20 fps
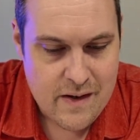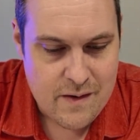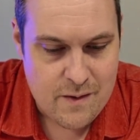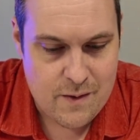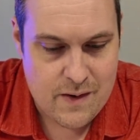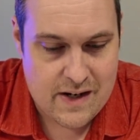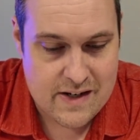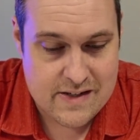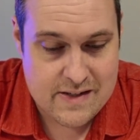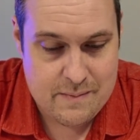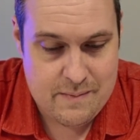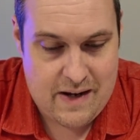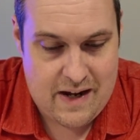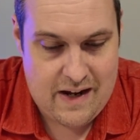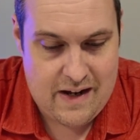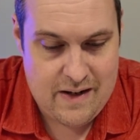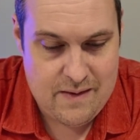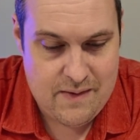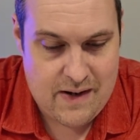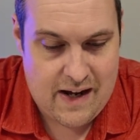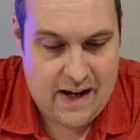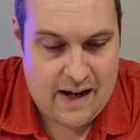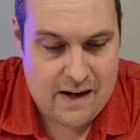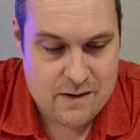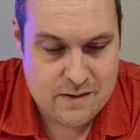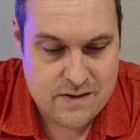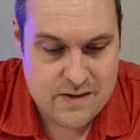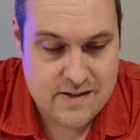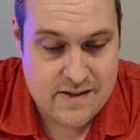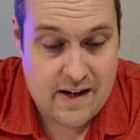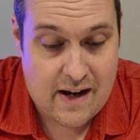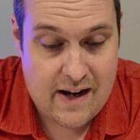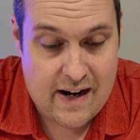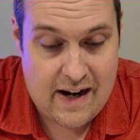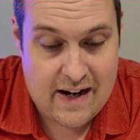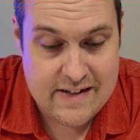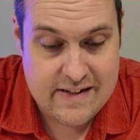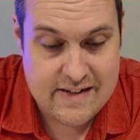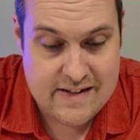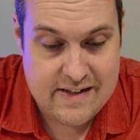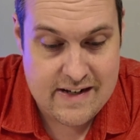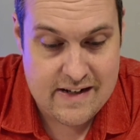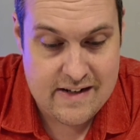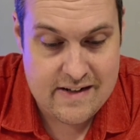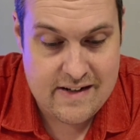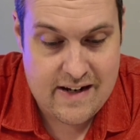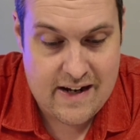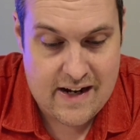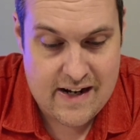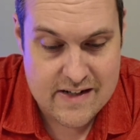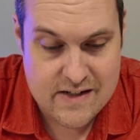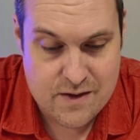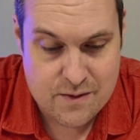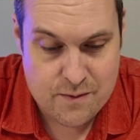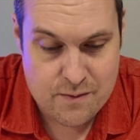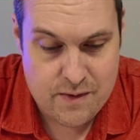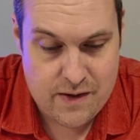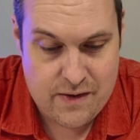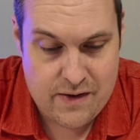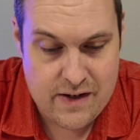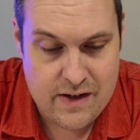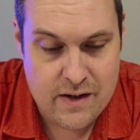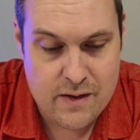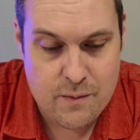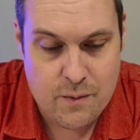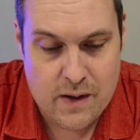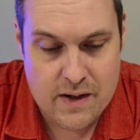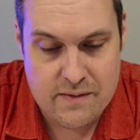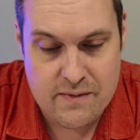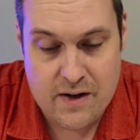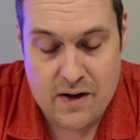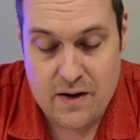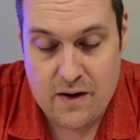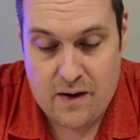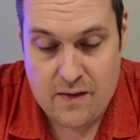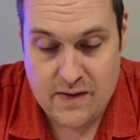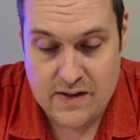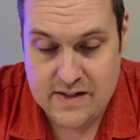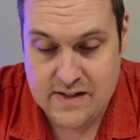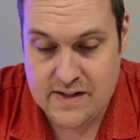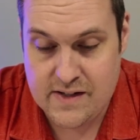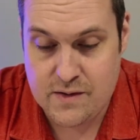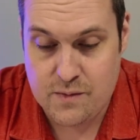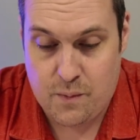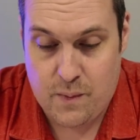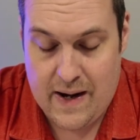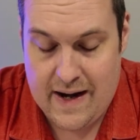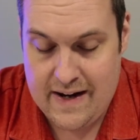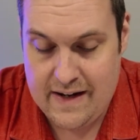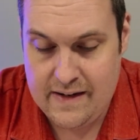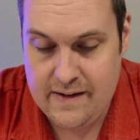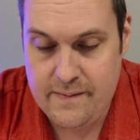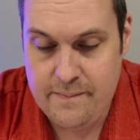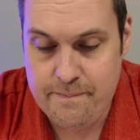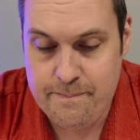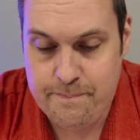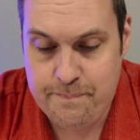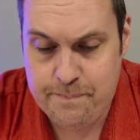We got some Ava outside. I did catch a really good one of her on the swing.